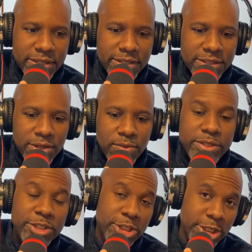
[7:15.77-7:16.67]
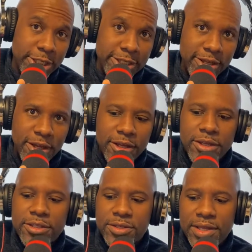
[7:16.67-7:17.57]
So, which is good.
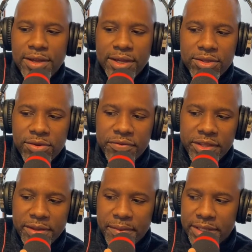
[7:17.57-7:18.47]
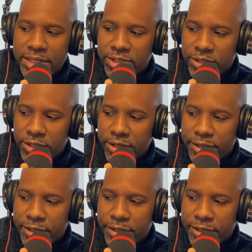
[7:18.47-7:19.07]
So now I can do everything at my leisure.